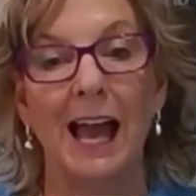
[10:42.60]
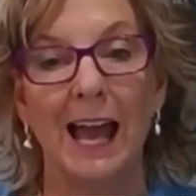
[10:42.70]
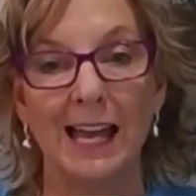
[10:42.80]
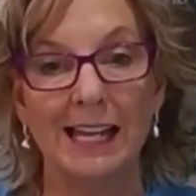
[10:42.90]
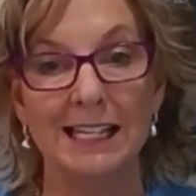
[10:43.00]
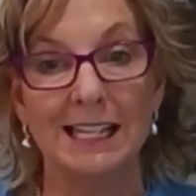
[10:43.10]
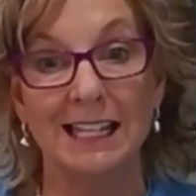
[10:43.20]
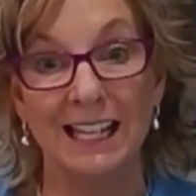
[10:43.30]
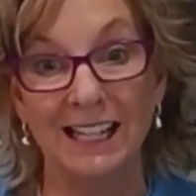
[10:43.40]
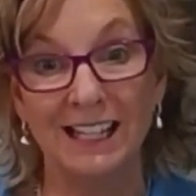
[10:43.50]
And
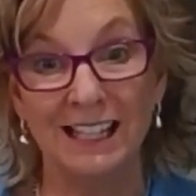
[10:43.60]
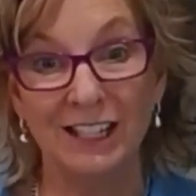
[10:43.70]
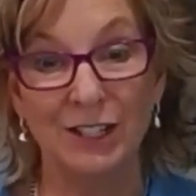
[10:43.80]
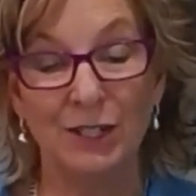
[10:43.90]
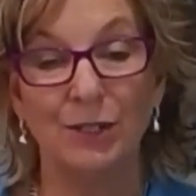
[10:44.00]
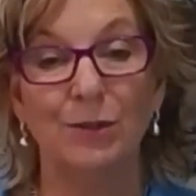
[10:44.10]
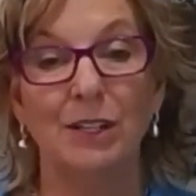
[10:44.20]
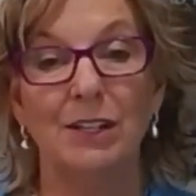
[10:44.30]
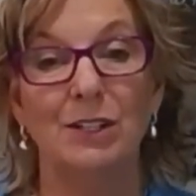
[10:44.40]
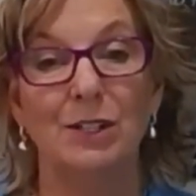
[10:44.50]
the other thing too
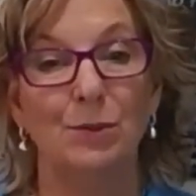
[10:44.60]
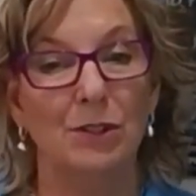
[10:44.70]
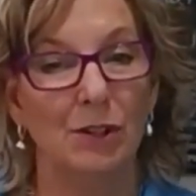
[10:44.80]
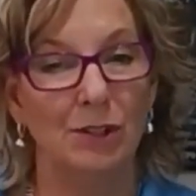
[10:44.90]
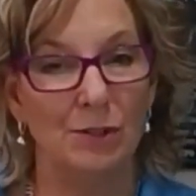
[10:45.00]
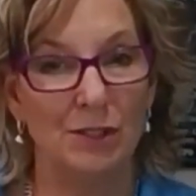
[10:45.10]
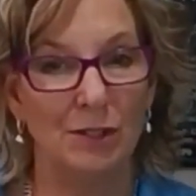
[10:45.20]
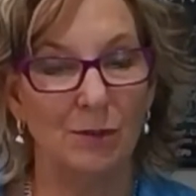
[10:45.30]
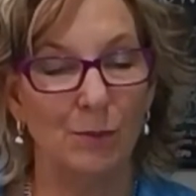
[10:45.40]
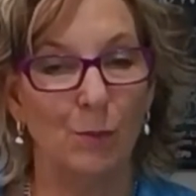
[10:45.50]
is you would not use
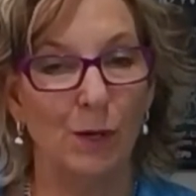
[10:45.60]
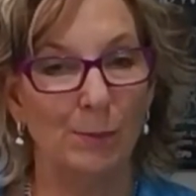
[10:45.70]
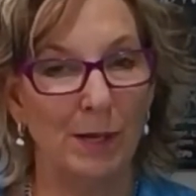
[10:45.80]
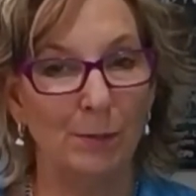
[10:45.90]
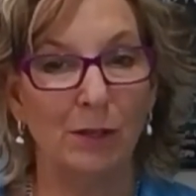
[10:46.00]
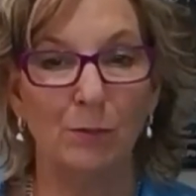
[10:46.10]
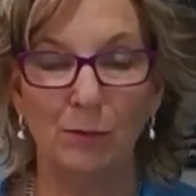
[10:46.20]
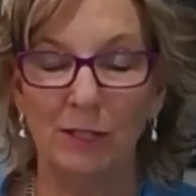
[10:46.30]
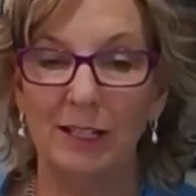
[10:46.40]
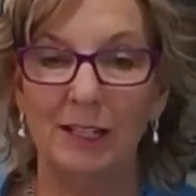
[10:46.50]
it when people are
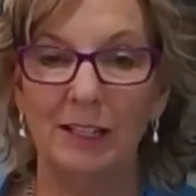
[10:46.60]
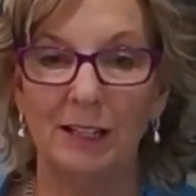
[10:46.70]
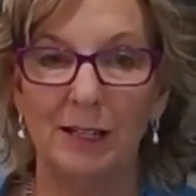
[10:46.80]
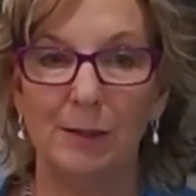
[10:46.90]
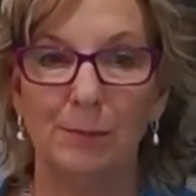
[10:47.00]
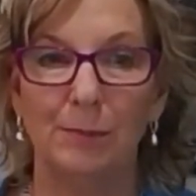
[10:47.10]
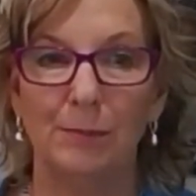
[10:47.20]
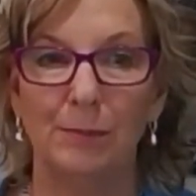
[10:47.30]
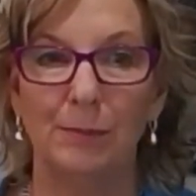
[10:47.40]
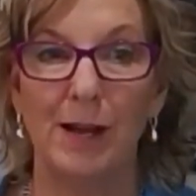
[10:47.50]
really
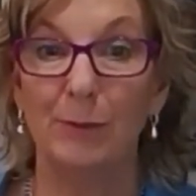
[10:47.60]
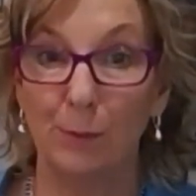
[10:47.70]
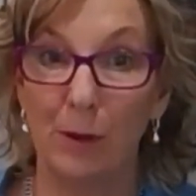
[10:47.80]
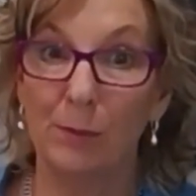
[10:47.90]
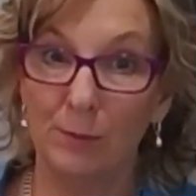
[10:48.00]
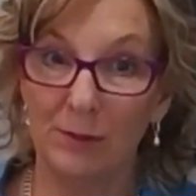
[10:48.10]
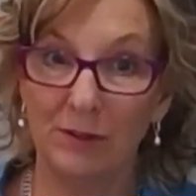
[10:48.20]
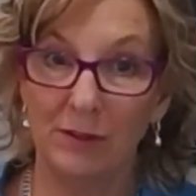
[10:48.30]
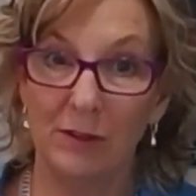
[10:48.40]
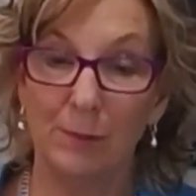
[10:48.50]
have a problem with
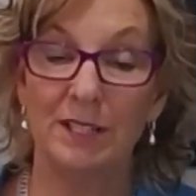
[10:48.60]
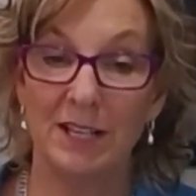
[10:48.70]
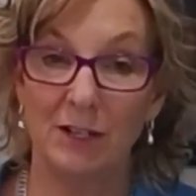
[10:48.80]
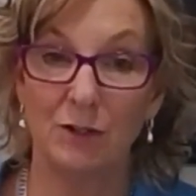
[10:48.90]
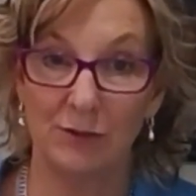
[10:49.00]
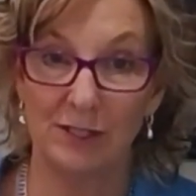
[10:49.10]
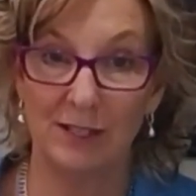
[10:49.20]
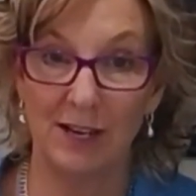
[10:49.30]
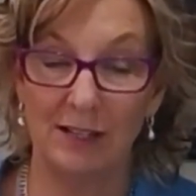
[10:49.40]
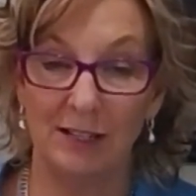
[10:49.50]
the potential for
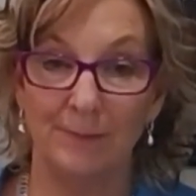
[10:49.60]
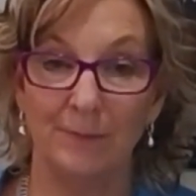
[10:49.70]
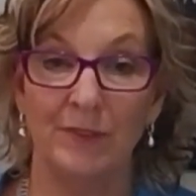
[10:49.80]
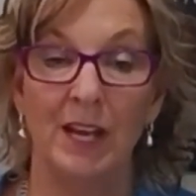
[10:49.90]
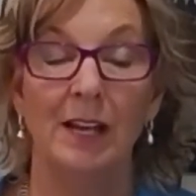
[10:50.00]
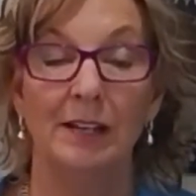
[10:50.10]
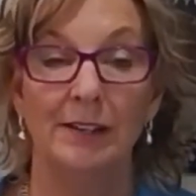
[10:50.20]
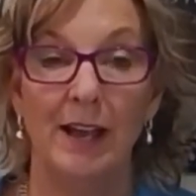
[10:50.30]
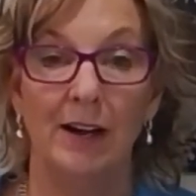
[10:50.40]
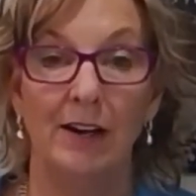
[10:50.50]
staining.
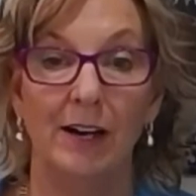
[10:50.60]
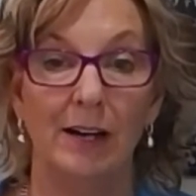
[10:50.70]
Now,